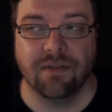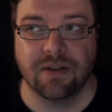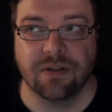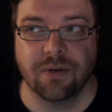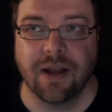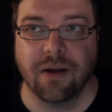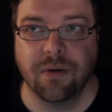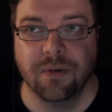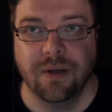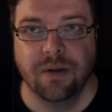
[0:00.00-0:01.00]
And so
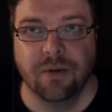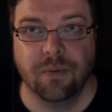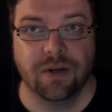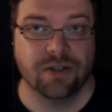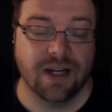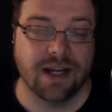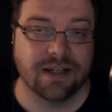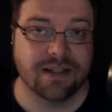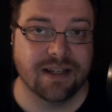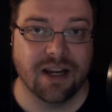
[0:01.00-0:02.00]
now, when she has
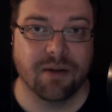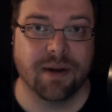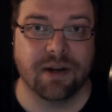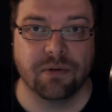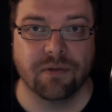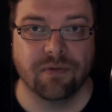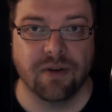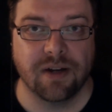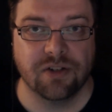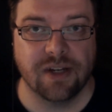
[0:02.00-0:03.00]
to say goodbye to her
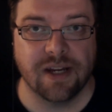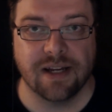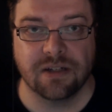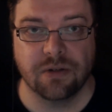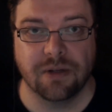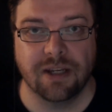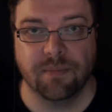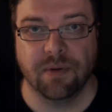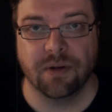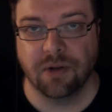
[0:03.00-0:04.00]
friend, she has to
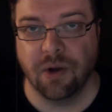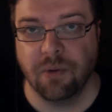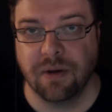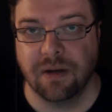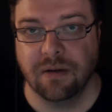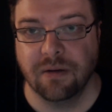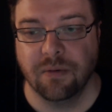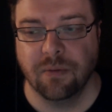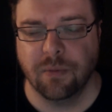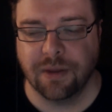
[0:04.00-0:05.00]
keep on going
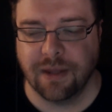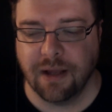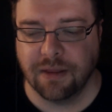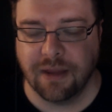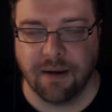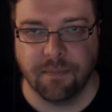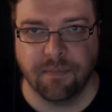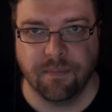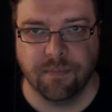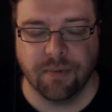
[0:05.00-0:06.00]
without that
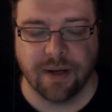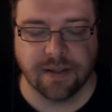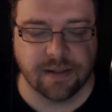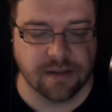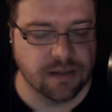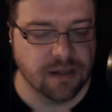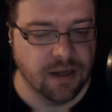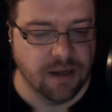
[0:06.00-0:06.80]
presence.